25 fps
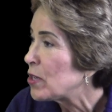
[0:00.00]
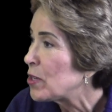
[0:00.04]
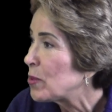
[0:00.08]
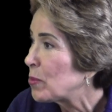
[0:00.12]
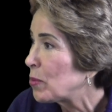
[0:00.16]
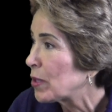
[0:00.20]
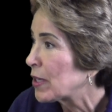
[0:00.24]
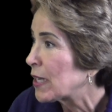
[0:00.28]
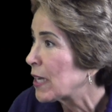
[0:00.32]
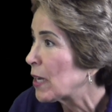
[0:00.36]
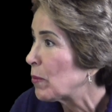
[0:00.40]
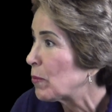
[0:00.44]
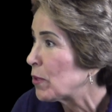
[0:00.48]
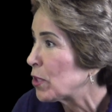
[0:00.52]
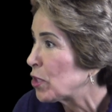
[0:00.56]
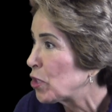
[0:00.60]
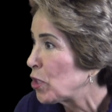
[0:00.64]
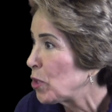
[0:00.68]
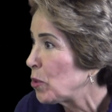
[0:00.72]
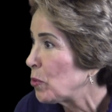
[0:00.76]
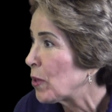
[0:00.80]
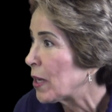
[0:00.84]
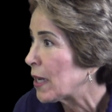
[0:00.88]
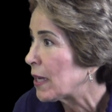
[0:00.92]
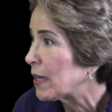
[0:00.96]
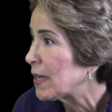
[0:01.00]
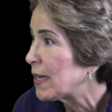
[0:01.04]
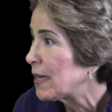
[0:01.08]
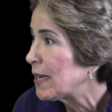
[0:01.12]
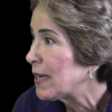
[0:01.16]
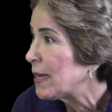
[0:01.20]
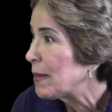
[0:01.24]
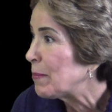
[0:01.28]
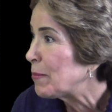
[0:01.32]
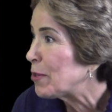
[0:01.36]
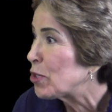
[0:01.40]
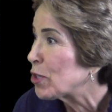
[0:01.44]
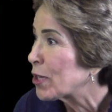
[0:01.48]
then you will get what you want.
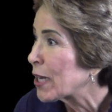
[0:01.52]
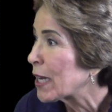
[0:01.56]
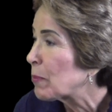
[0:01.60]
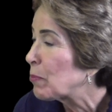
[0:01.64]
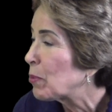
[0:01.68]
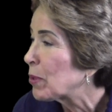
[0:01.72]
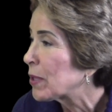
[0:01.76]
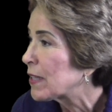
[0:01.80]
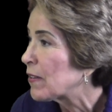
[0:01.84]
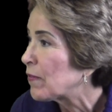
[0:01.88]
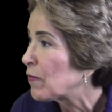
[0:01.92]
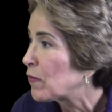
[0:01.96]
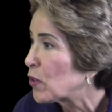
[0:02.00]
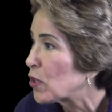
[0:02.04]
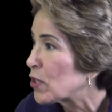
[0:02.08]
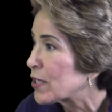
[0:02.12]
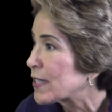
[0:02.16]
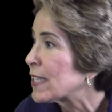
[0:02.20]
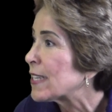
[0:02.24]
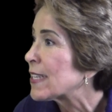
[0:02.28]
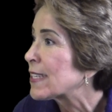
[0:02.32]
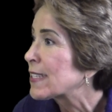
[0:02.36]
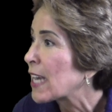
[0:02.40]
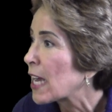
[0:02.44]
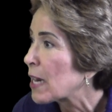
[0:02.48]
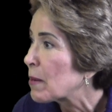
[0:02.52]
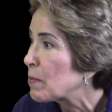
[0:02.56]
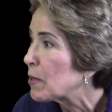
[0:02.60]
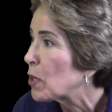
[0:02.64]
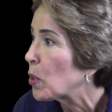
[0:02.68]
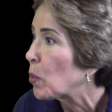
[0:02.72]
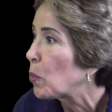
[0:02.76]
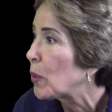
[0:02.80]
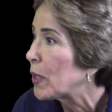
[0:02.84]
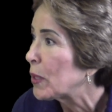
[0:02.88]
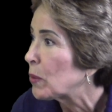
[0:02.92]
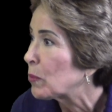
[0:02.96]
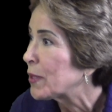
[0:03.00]
But you got to put them first, and it's got to
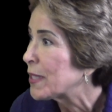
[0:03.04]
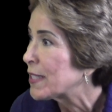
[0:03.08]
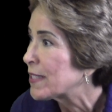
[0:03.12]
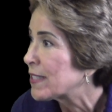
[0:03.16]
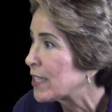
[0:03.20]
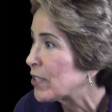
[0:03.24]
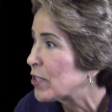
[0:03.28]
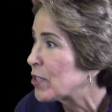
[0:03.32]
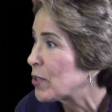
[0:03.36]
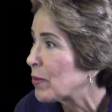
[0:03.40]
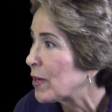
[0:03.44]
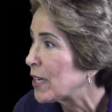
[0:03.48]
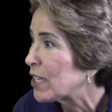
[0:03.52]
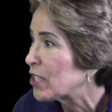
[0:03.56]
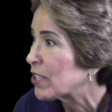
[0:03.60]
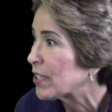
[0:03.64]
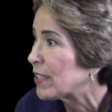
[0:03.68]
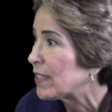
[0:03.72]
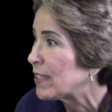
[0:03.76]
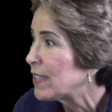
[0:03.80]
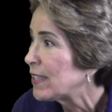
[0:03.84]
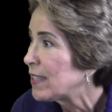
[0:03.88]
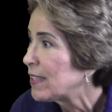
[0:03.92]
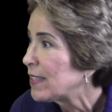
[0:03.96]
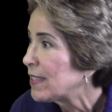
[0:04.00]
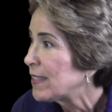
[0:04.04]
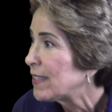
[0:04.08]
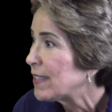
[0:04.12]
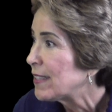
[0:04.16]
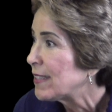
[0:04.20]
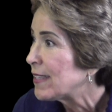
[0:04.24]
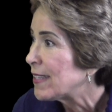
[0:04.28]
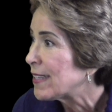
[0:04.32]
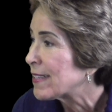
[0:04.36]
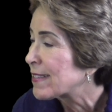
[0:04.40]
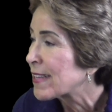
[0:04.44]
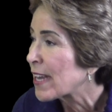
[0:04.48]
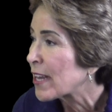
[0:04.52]
be a win-win situation.
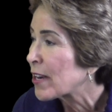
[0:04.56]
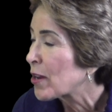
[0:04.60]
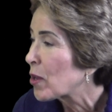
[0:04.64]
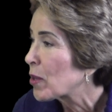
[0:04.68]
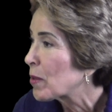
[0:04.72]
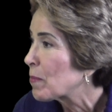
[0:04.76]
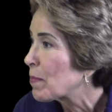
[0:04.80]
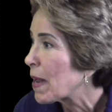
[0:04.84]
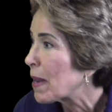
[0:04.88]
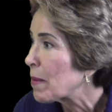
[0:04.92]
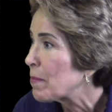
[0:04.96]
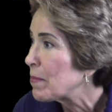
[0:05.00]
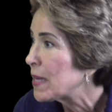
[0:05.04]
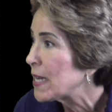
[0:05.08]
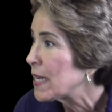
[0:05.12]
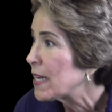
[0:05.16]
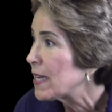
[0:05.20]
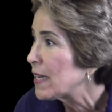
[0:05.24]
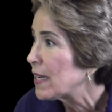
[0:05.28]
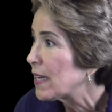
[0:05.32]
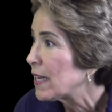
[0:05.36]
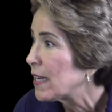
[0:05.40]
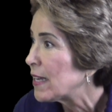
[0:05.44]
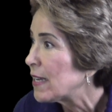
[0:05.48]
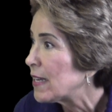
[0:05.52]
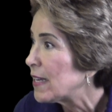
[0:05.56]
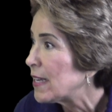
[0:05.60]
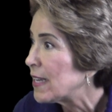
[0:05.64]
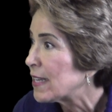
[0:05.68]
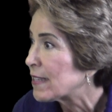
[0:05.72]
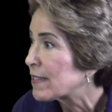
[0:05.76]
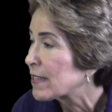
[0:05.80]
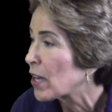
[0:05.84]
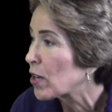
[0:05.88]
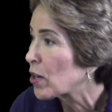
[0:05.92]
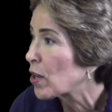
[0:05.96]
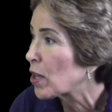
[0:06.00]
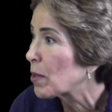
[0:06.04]
It's not all about me.
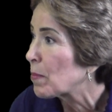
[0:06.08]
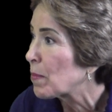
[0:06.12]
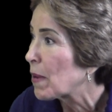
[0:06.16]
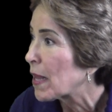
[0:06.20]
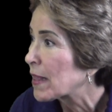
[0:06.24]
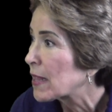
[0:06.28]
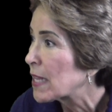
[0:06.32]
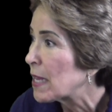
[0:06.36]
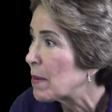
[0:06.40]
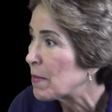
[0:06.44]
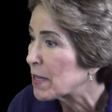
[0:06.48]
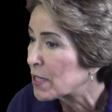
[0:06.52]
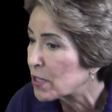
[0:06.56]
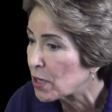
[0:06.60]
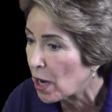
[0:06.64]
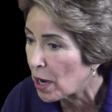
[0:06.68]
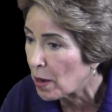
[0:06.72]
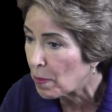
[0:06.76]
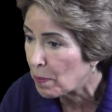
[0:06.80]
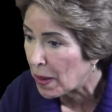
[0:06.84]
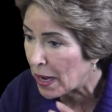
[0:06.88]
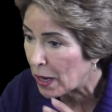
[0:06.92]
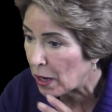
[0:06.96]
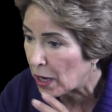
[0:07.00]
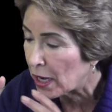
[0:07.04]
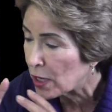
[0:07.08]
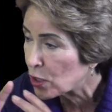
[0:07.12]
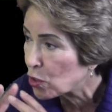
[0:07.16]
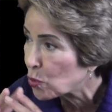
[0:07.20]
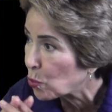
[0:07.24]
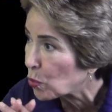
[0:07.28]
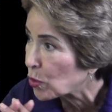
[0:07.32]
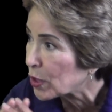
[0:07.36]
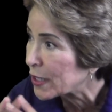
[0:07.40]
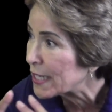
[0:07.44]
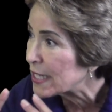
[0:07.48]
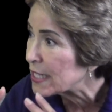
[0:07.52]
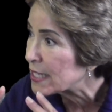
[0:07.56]
It's not all about them. It's about
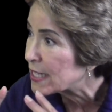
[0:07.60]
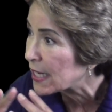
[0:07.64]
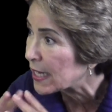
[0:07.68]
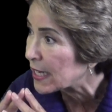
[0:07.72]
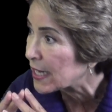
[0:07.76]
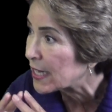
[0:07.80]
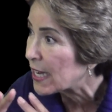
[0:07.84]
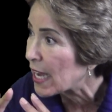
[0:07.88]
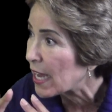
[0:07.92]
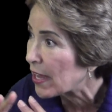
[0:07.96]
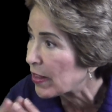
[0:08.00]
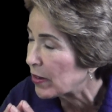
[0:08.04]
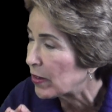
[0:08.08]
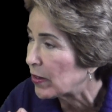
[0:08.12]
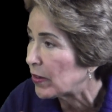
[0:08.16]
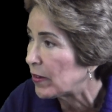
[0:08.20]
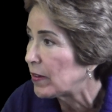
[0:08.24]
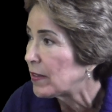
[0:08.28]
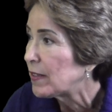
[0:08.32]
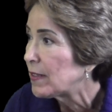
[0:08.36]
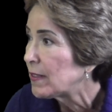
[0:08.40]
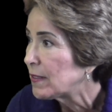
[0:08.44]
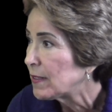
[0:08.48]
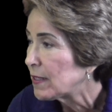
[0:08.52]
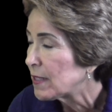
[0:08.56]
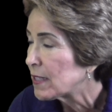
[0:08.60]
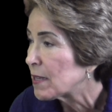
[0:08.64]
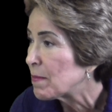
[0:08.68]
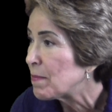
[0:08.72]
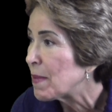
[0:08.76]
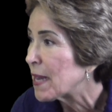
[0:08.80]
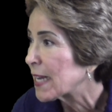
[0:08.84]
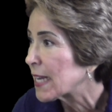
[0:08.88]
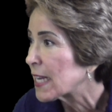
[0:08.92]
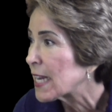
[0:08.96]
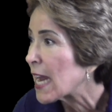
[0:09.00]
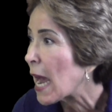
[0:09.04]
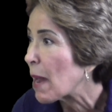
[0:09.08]
us working together to
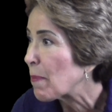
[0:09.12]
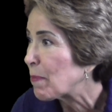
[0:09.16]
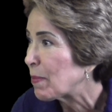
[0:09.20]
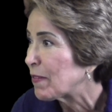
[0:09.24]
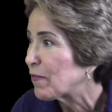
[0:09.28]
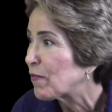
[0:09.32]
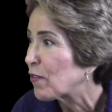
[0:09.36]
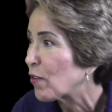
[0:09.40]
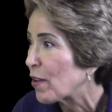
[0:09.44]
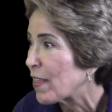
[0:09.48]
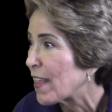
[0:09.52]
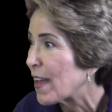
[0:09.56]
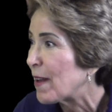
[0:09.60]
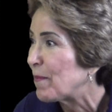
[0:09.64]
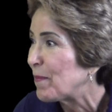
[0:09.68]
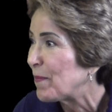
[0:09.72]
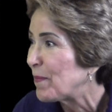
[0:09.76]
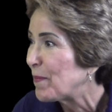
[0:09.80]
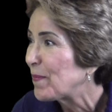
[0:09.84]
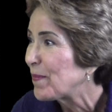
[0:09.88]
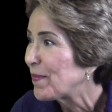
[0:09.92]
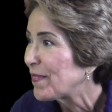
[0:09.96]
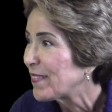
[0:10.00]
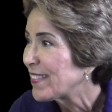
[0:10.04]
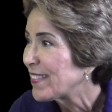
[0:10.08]
make it happen for them.